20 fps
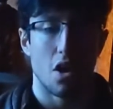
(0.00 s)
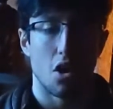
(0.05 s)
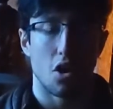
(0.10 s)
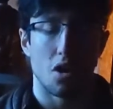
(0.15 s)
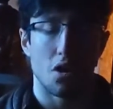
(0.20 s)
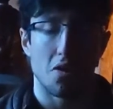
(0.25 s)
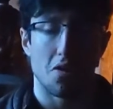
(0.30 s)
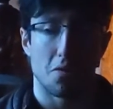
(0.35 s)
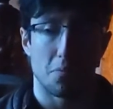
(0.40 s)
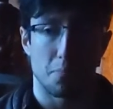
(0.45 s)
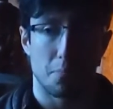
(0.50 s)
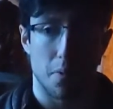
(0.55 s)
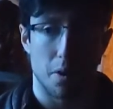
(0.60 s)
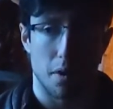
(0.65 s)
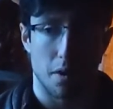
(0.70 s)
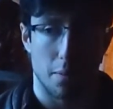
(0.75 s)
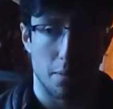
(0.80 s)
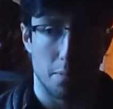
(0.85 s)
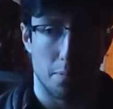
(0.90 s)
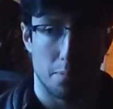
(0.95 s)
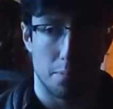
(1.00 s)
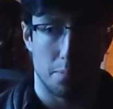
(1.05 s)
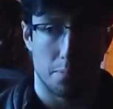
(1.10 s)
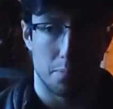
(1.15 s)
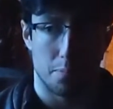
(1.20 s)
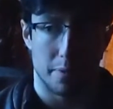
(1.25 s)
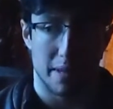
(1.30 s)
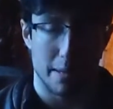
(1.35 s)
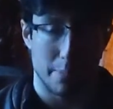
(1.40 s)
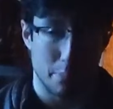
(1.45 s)
A lot of
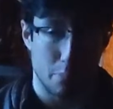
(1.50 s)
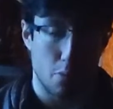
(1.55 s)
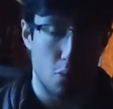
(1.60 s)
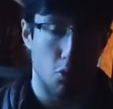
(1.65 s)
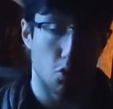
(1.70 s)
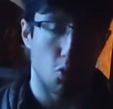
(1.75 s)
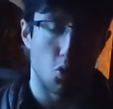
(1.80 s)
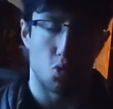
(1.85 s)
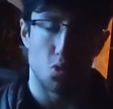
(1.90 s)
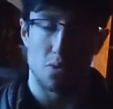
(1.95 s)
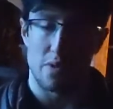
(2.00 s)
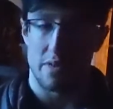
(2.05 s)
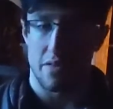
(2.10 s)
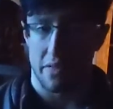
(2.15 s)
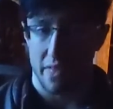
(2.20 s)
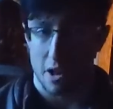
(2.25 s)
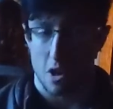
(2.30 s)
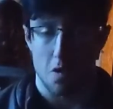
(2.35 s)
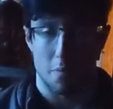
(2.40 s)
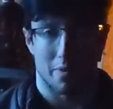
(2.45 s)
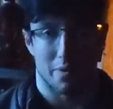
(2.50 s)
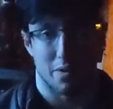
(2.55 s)
people don't really think